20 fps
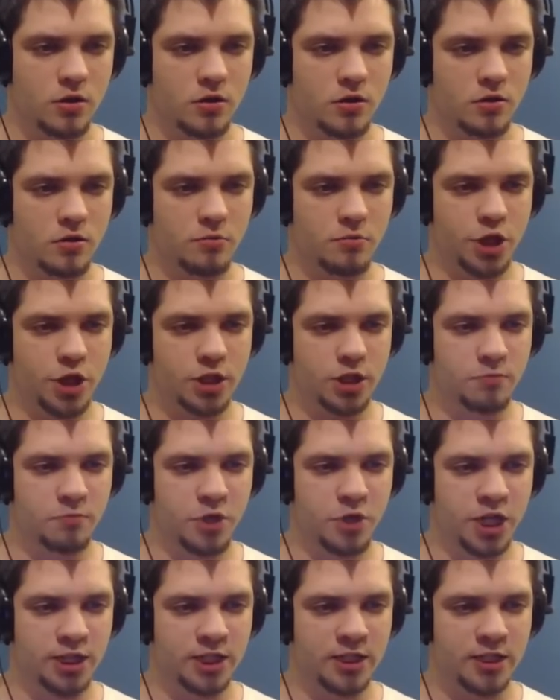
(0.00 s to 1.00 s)
Burn it, burn
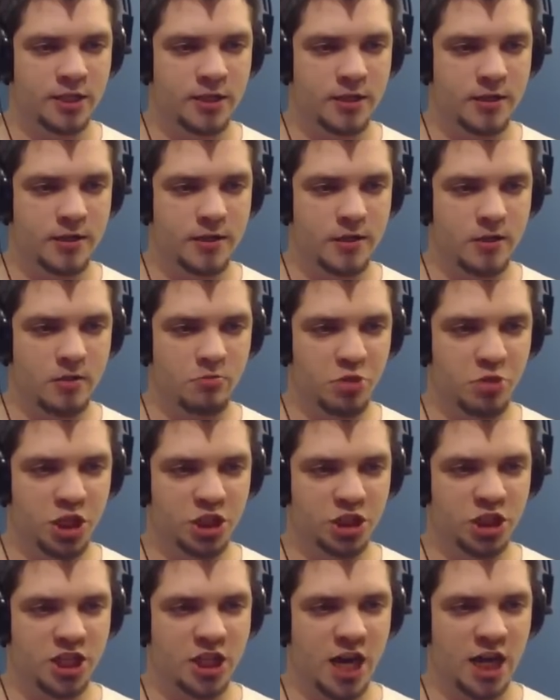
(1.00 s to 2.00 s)
it. Burn
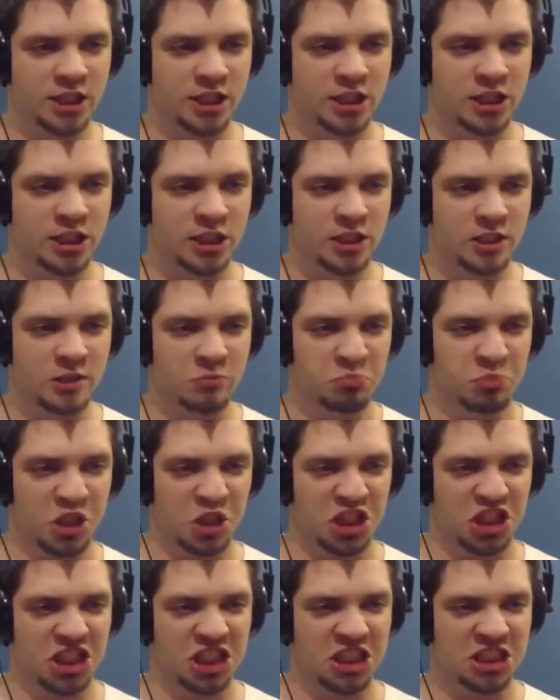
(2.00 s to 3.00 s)
the cunt.
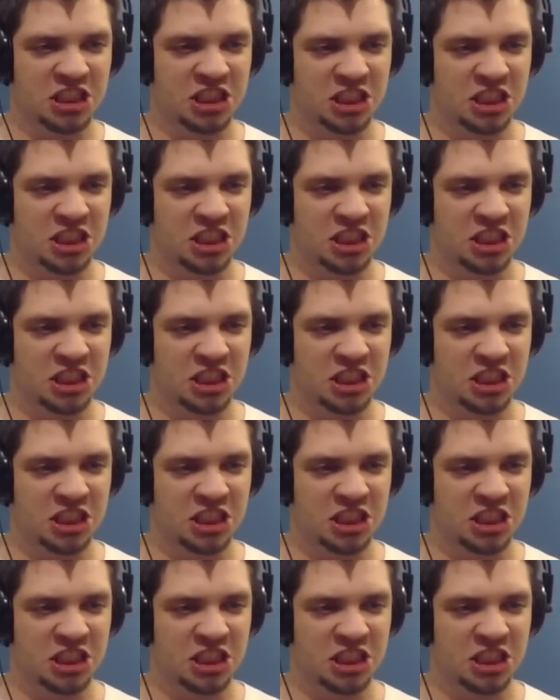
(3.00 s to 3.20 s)
Burn it.